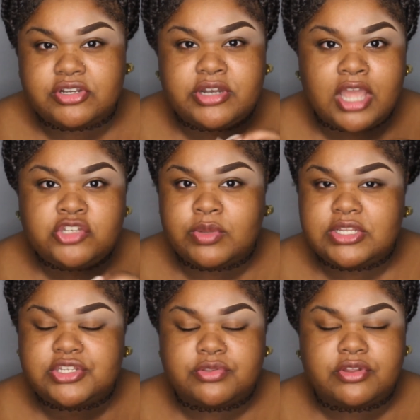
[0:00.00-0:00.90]
they're not
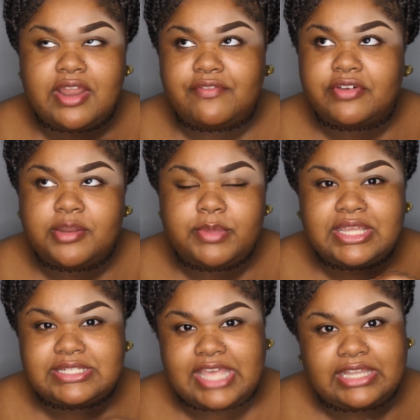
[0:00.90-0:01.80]
twins, so they're never going to be
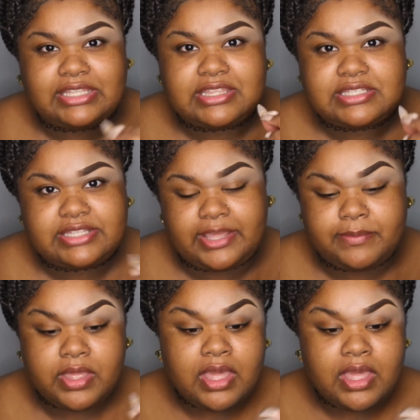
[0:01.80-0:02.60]
exactly the same.